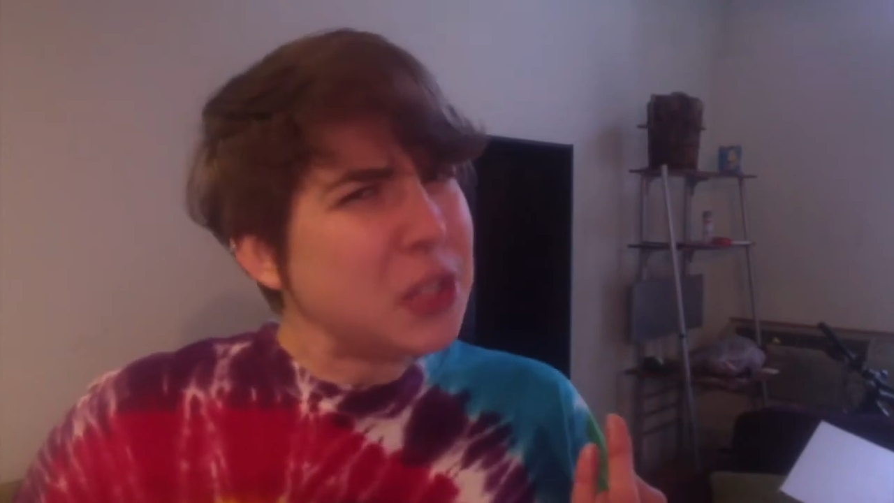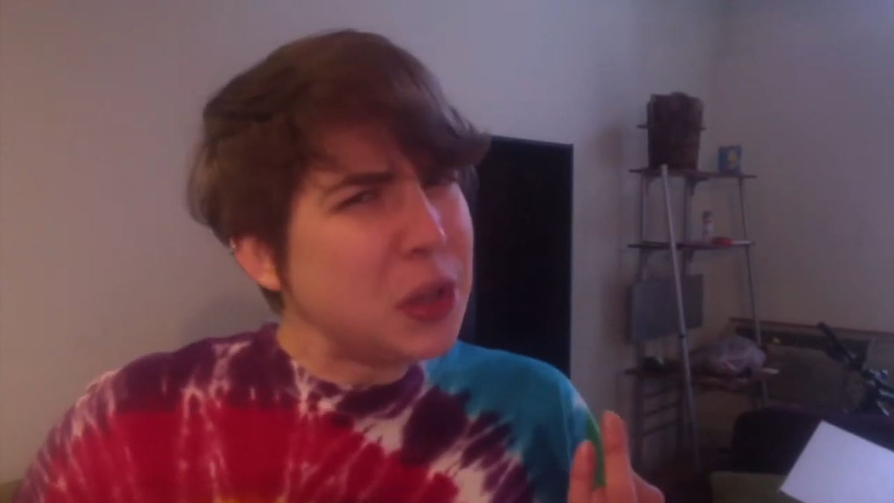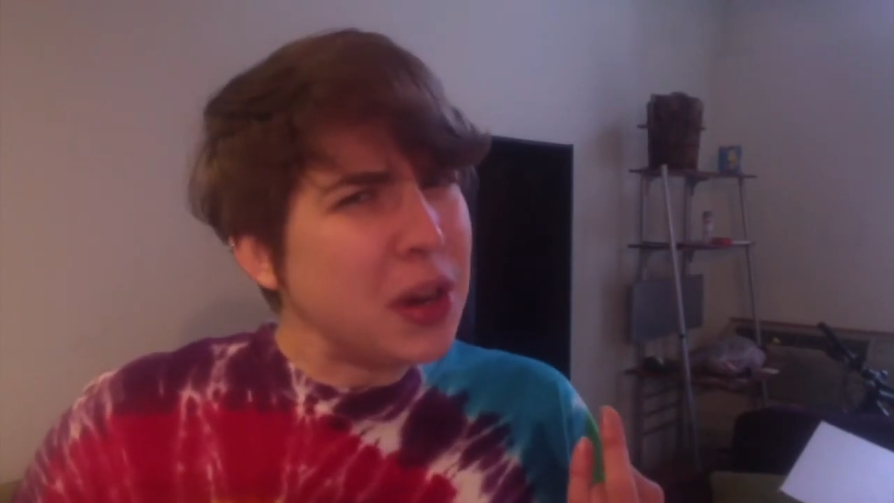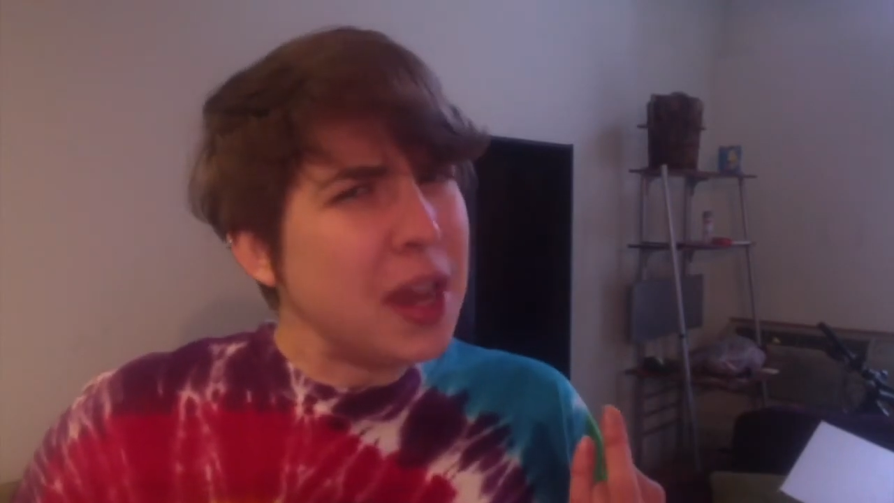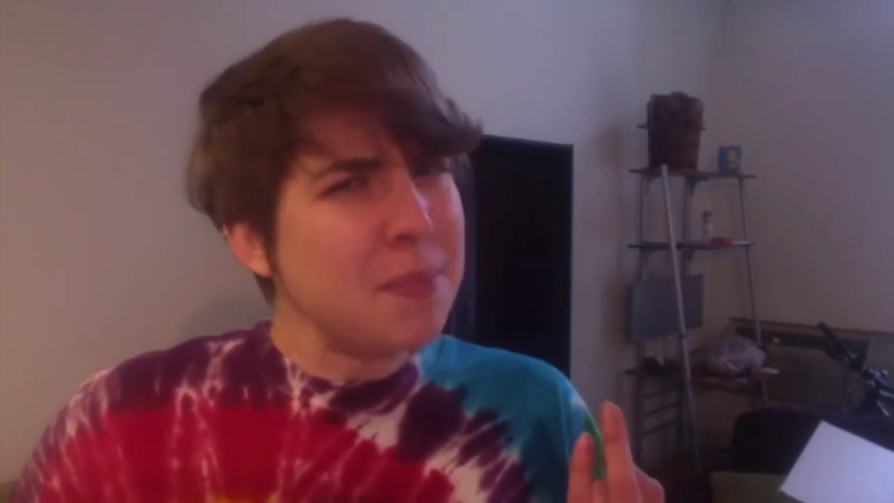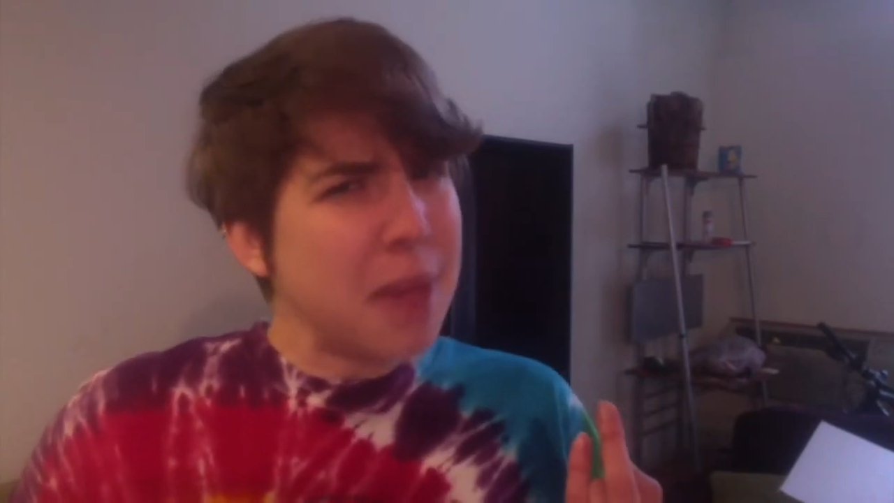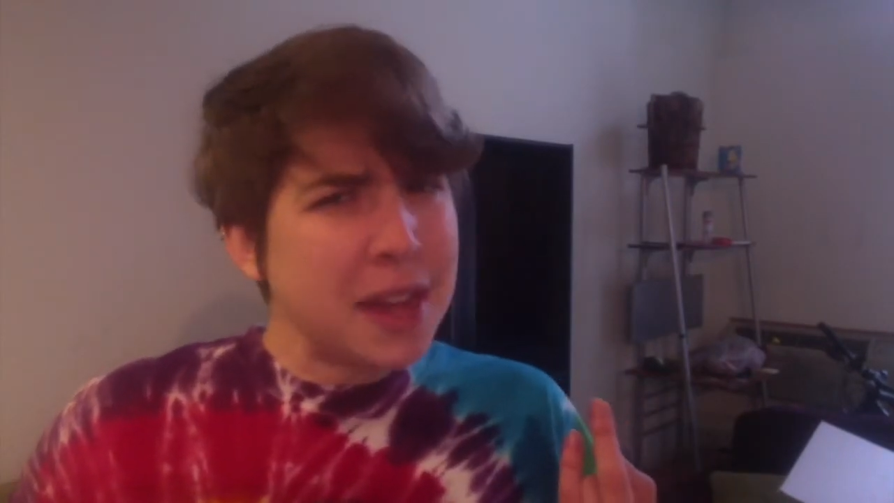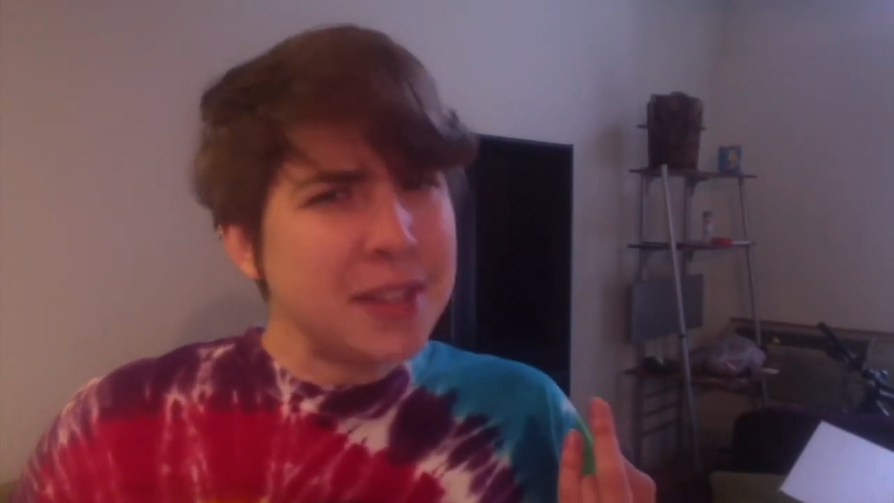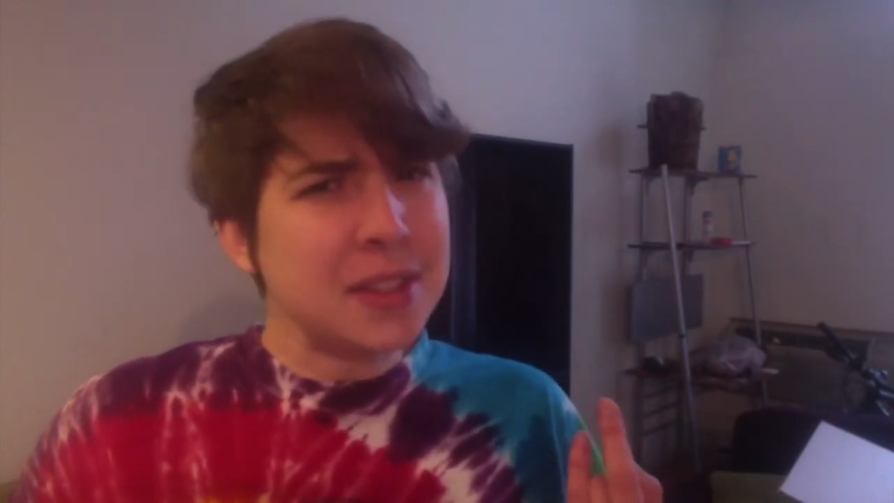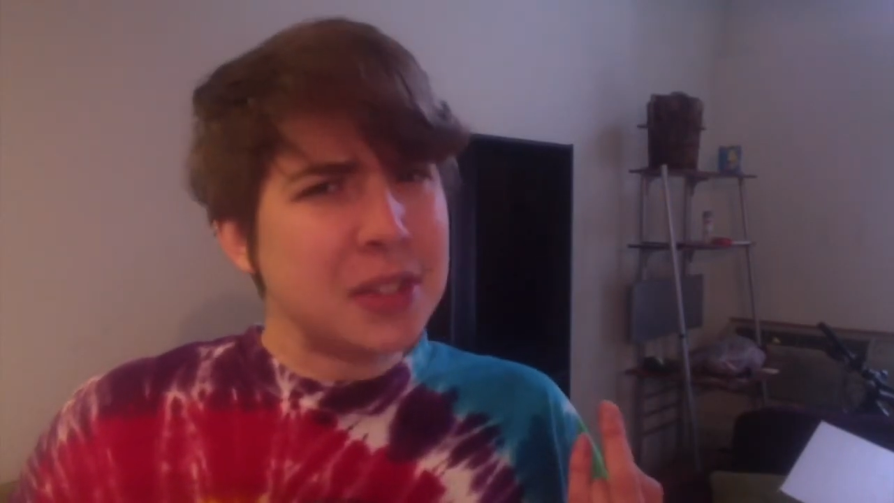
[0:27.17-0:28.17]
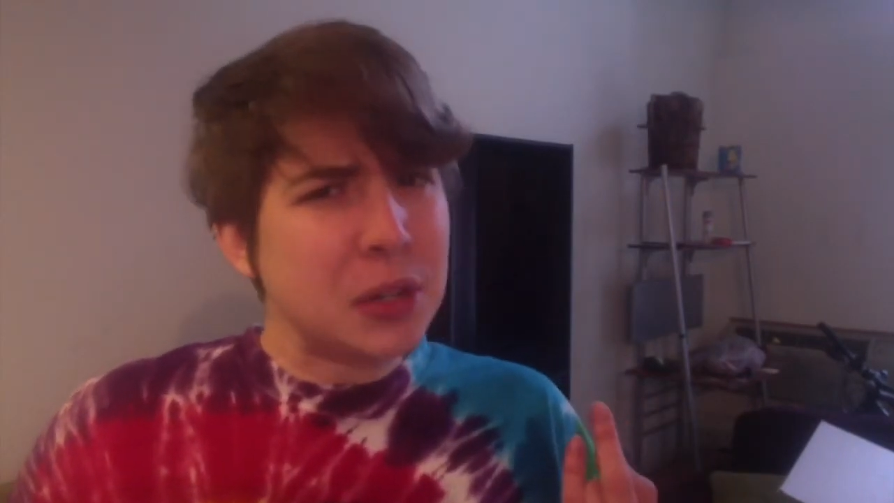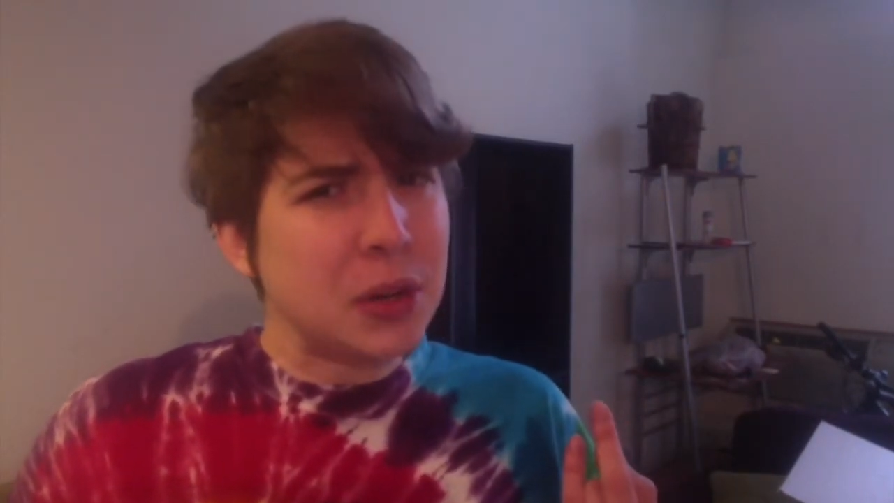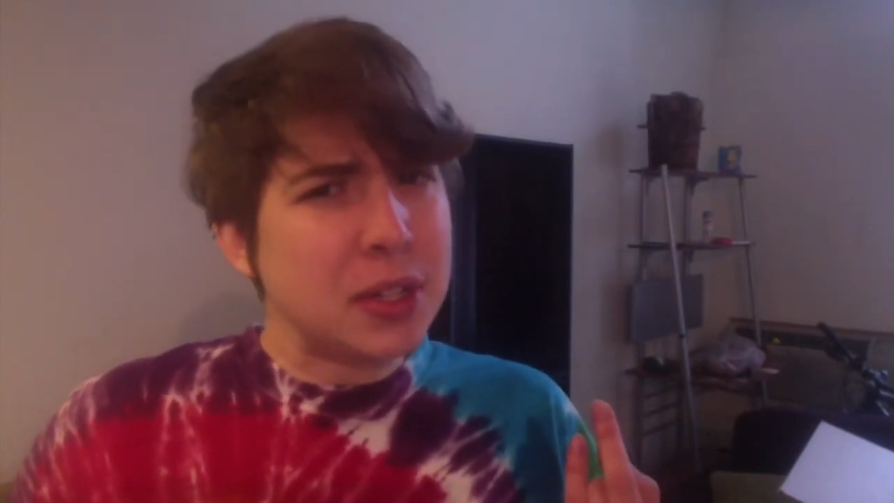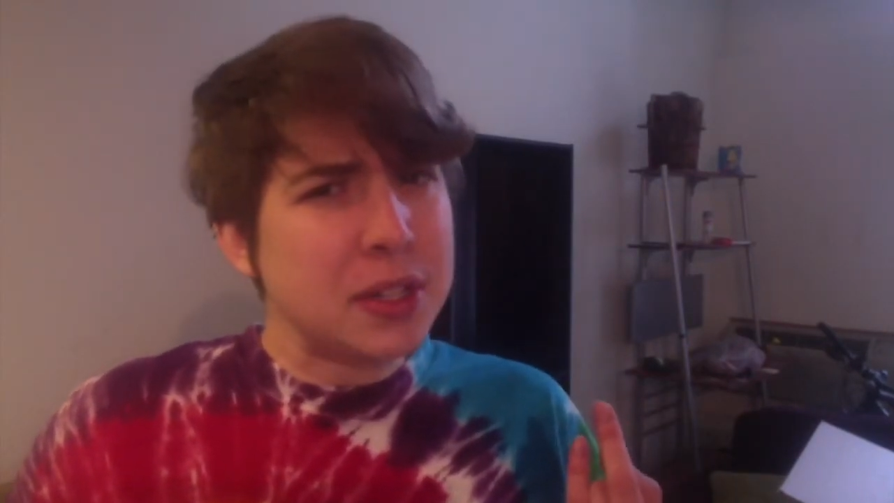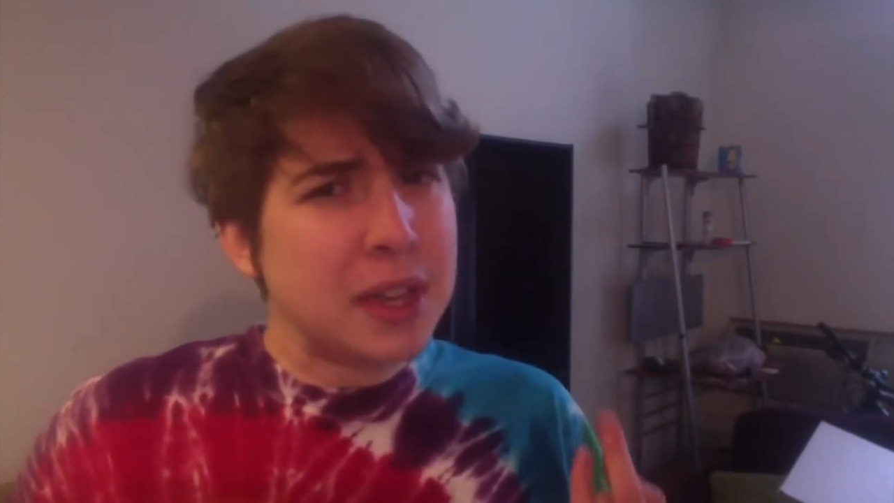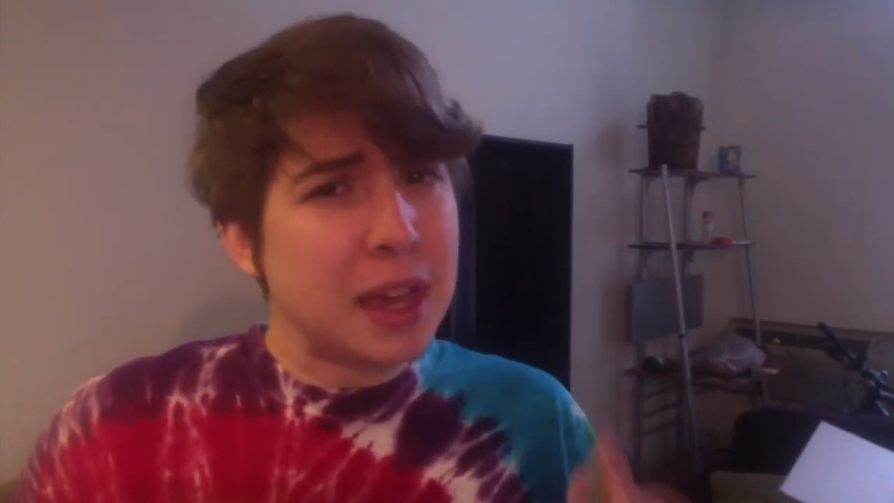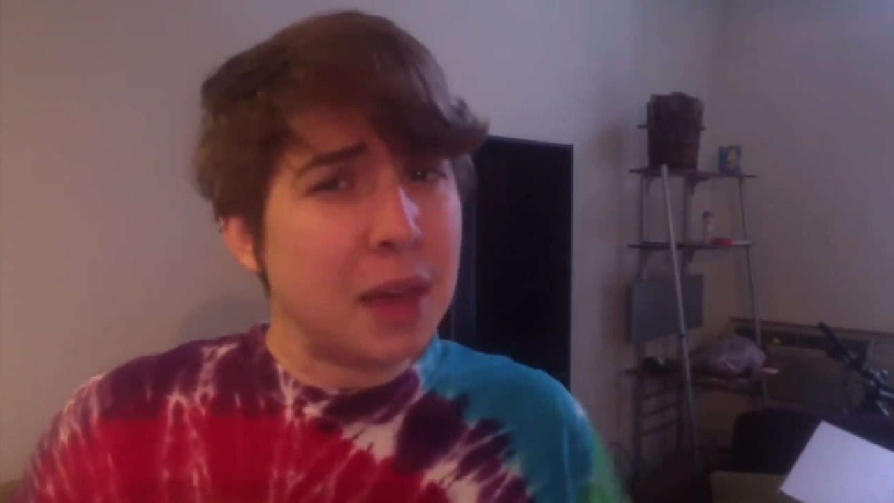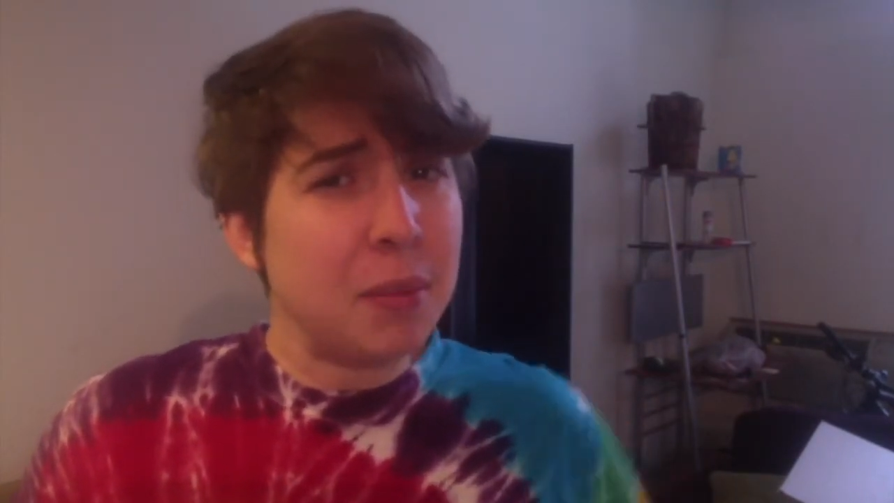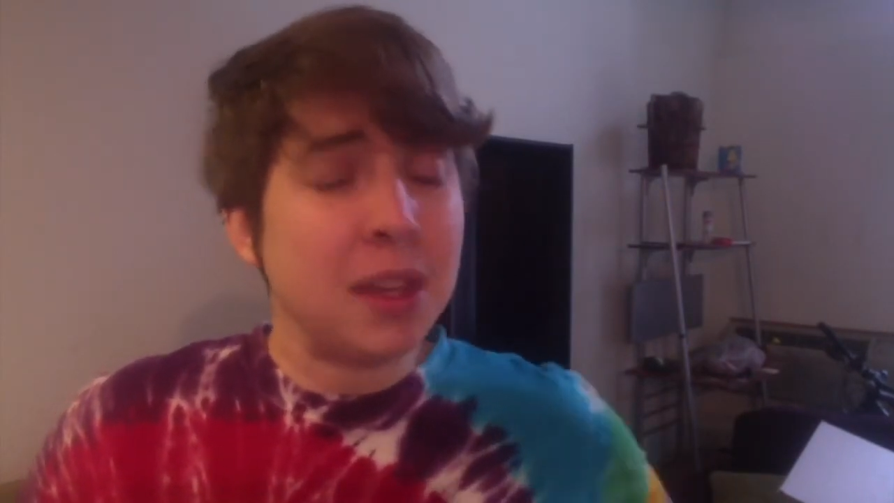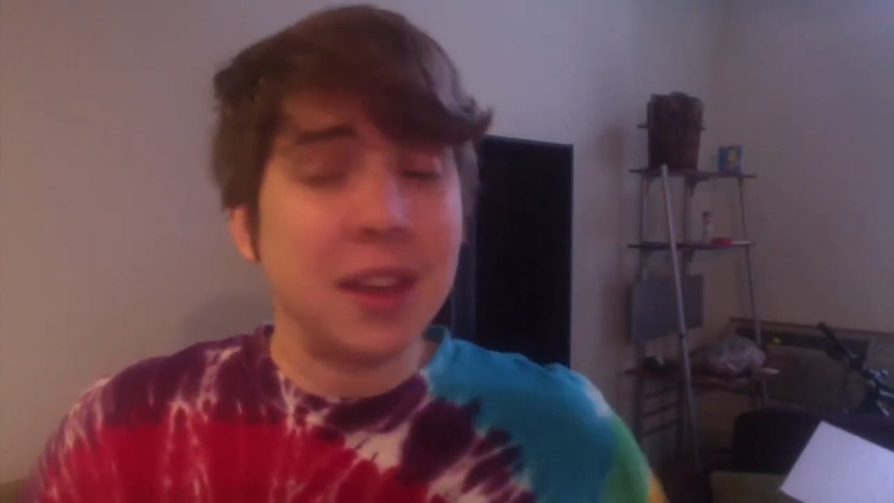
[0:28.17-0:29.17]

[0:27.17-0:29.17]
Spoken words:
story at Madison Story Slam?"